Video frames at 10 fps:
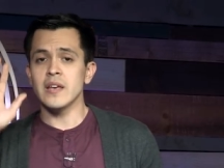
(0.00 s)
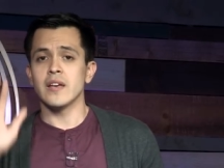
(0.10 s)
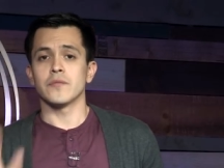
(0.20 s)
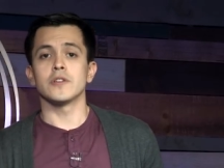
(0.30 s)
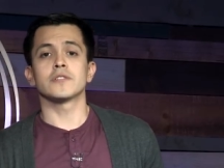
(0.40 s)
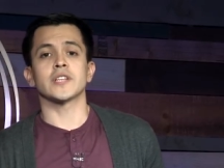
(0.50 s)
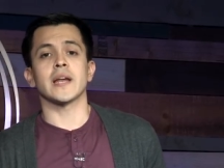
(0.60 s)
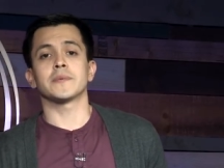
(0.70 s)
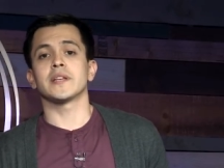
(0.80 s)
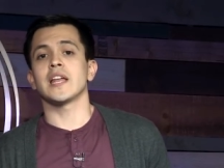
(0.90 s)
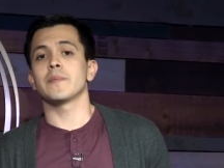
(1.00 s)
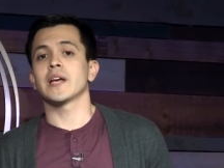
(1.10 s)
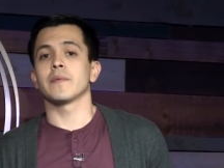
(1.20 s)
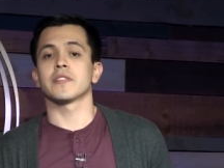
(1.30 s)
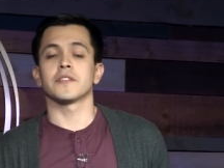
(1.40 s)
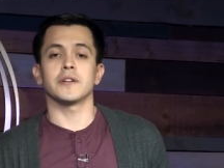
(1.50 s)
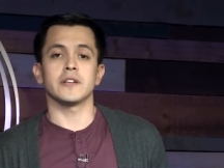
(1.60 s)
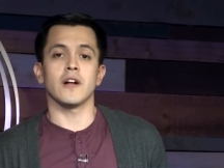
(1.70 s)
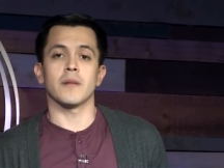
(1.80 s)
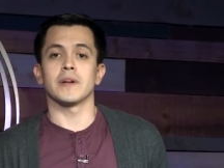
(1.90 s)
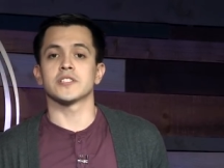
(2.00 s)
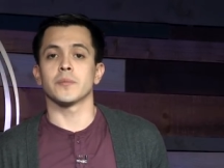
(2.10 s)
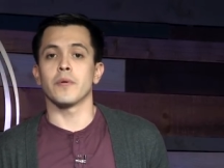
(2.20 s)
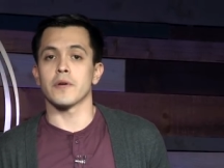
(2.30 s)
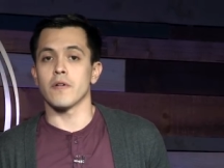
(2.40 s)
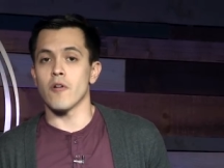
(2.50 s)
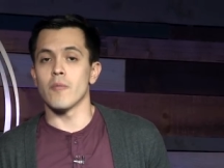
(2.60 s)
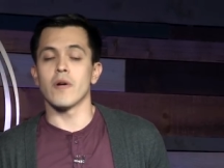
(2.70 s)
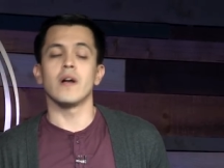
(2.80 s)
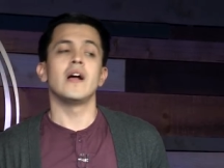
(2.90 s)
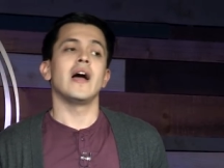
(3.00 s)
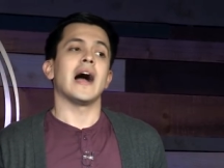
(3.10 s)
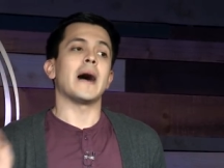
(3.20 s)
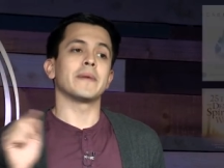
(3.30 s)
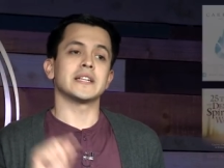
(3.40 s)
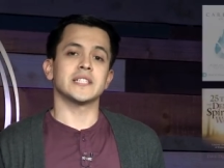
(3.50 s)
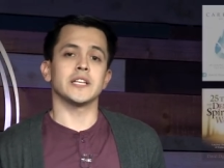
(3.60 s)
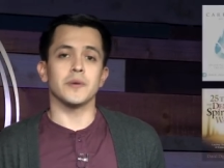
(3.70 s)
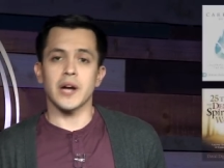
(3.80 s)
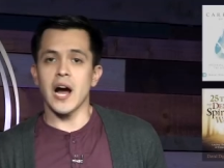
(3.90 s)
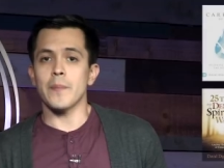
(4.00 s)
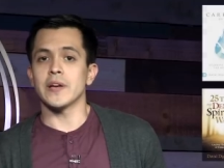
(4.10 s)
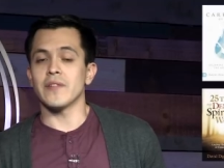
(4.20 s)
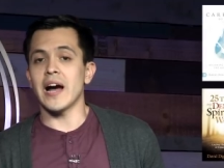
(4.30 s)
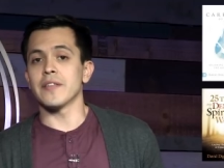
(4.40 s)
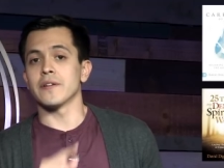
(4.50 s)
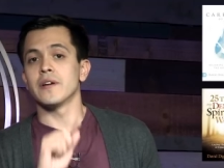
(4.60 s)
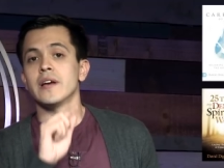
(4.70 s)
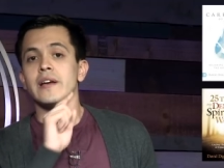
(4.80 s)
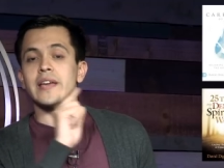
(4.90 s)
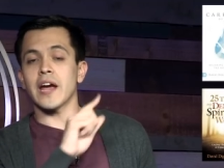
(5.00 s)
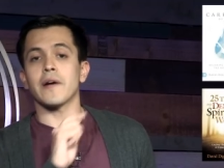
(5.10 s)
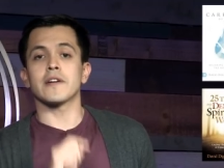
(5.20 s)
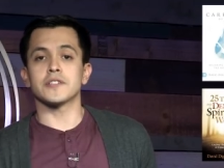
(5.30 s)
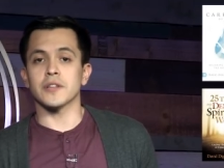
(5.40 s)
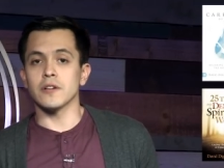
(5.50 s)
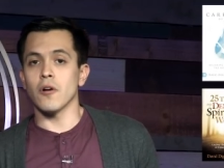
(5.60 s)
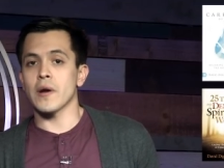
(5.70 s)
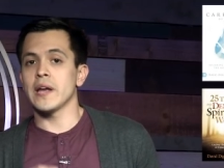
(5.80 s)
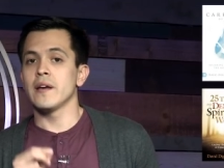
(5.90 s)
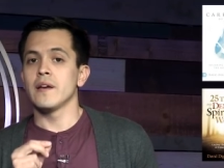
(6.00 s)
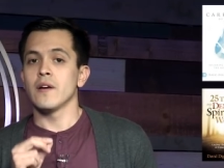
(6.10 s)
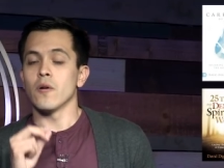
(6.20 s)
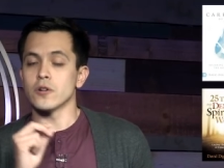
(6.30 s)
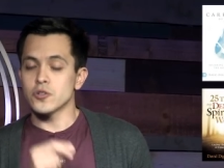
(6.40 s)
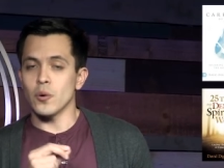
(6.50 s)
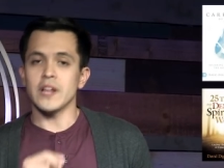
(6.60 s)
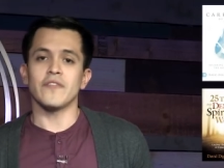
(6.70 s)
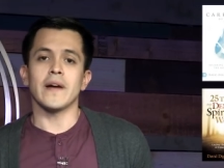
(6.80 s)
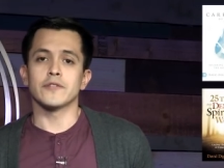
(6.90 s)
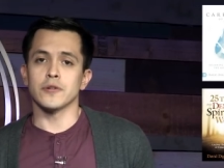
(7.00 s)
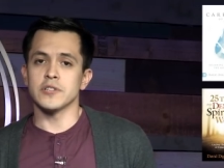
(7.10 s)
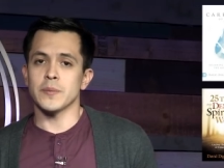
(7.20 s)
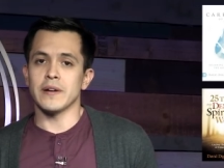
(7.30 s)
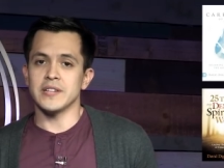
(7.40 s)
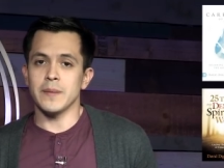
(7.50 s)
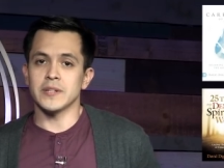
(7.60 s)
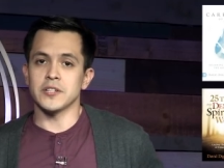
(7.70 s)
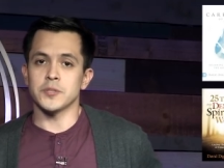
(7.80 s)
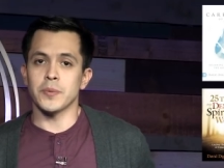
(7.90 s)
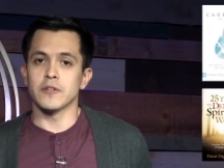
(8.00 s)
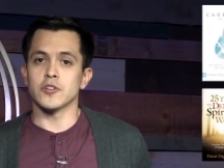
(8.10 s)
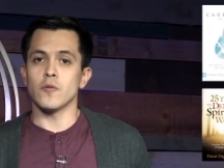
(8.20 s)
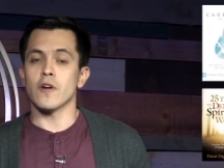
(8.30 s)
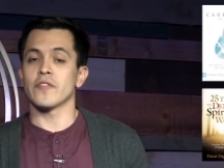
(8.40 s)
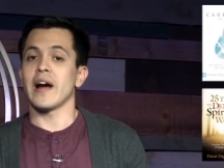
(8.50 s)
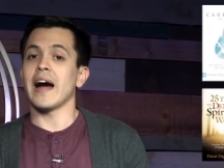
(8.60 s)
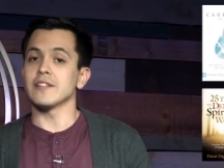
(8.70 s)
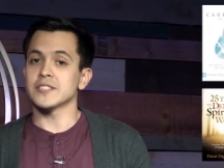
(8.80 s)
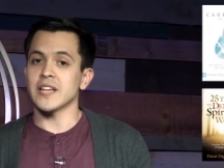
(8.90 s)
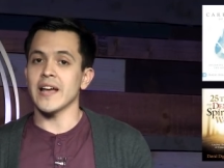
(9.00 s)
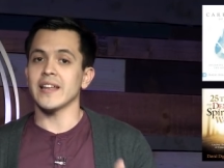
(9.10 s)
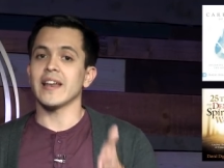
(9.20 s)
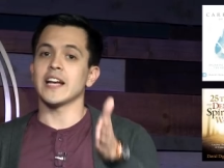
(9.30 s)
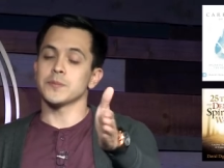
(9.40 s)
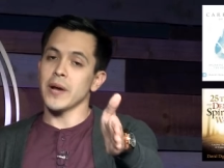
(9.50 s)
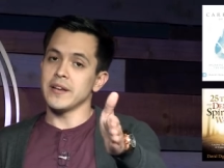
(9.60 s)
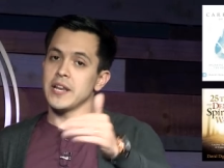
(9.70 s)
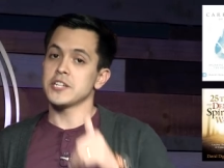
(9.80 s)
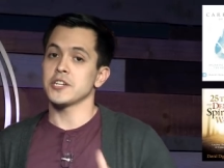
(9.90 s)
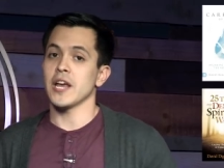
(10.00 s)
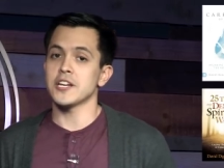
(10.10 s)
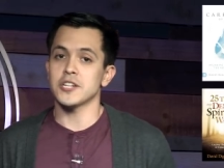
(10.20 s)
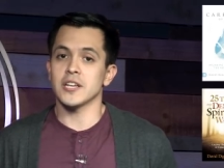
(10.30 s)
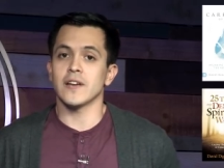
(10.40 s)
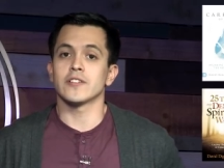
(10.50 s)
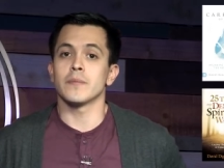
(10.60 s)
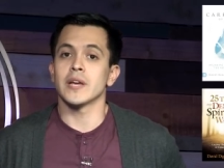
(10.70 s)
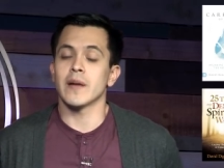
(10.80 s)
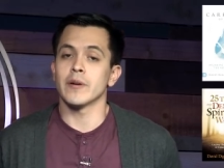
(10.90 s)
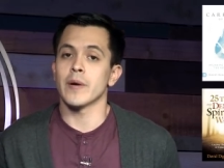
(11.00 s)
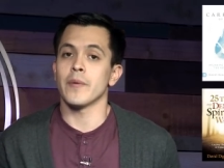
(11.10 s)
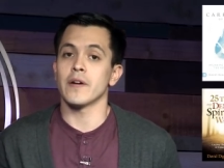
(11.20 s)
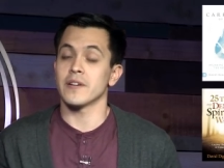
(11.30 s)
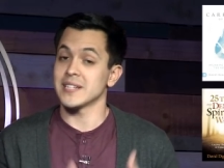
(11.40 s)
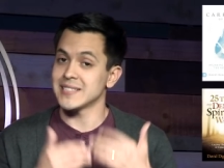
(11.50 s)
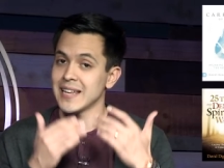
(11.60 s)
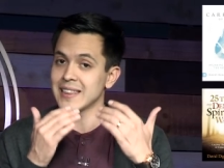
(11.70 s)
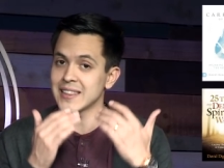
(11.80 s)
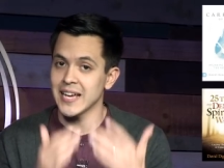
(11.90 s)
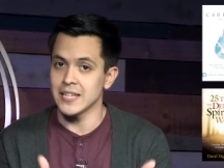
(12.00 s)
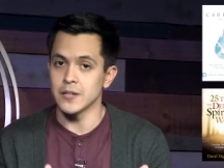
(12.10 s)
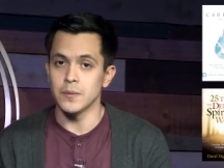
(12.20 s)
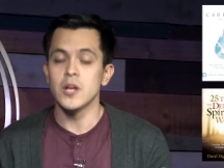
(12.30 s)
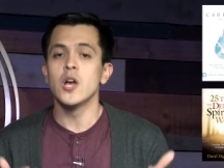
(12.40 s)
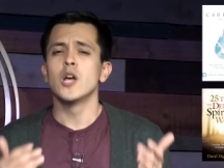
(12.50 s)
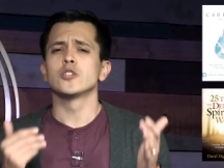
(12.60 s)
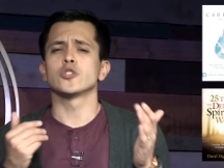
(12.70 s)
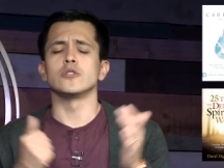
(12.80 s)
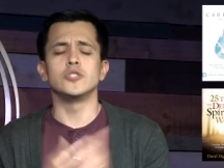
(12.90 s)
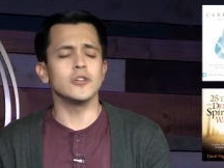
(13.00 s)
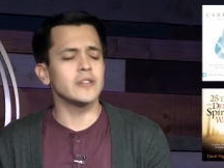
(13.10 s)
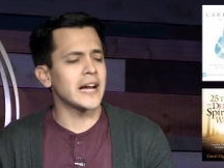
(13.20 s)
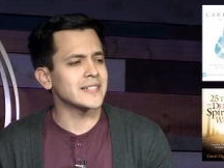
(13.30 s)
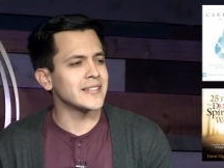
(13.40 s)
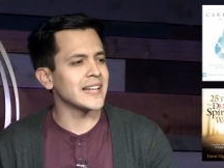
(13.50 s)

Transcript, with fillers: If you sign up today to become a $30 a month supporter or more, I'm going to send you a copy of either Carriers of the Glory or 25 truths about demons and spiritual warfare, I'll sign it as my initiation gift to becoming my partner to say thank you. So do that today.